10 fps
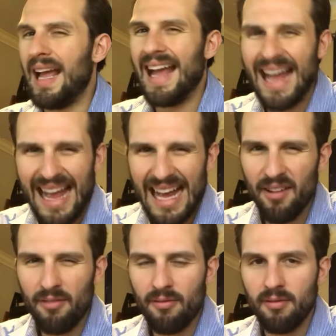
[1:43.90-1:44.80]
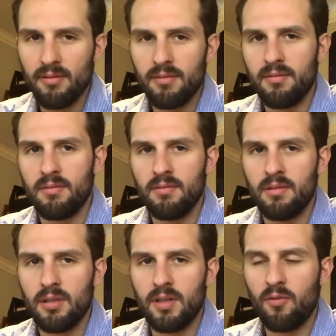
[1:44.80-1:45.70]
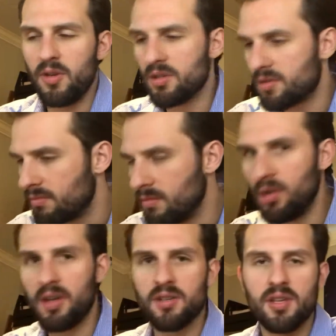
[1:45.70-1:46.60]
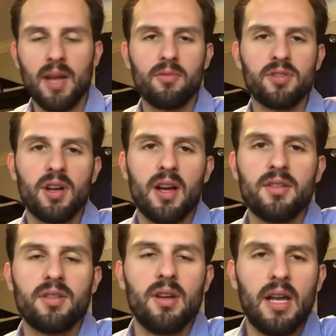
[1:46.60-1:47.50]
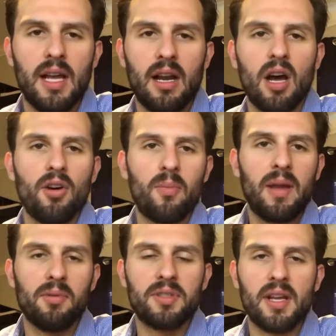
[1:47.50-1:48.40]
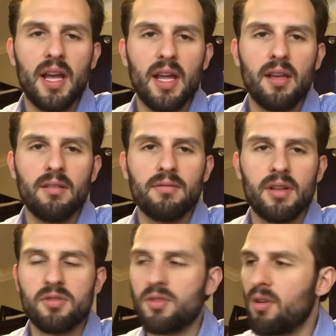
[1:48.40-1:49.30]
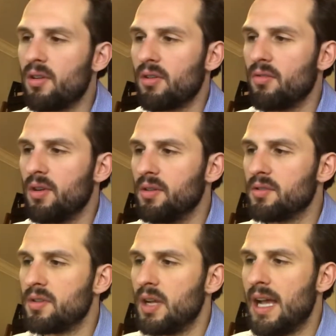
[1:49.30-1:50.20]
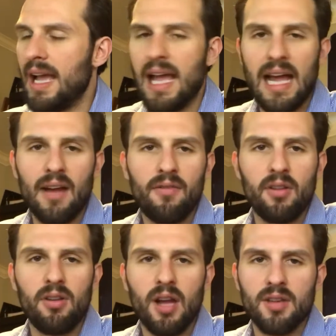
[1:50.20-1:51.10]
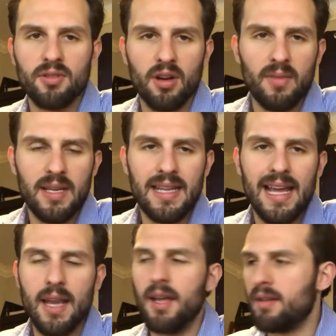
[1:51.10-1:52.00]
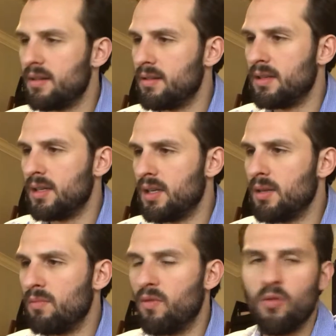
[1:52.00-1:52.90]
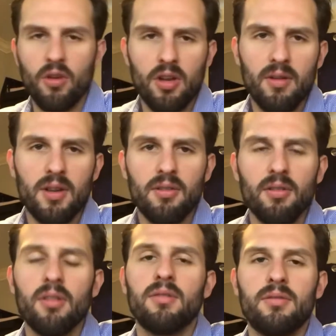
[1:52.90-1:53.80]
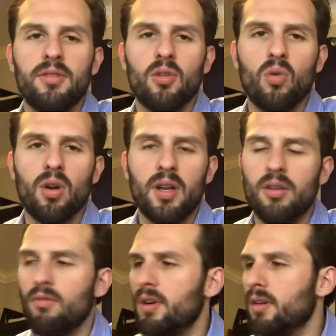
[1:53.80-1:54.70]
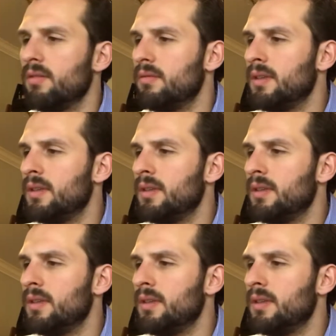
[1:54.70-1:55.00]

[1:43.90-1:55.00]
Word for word: half, if we just look at a sample size, 100 people today that have started their careers, half of you guys are going to be dead before you end your, your working career